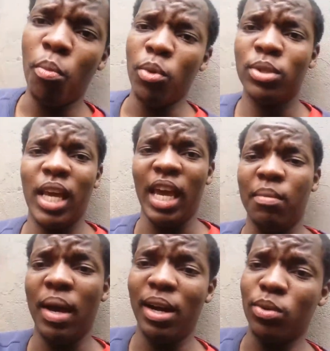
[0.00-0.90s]
almost
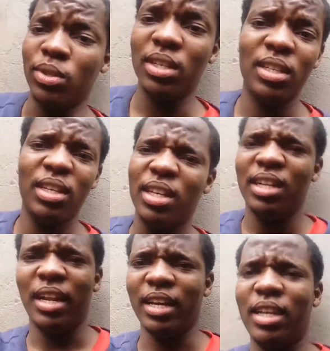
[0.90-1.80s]
came out.
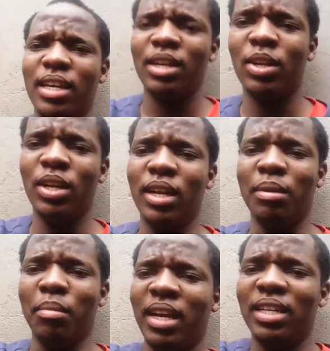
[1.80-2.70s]
Like,
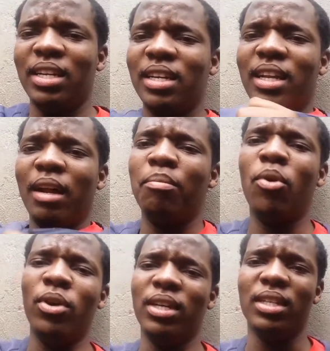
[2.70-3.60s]
it made that
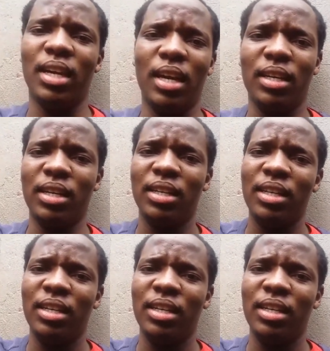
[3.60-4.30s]
point kind of,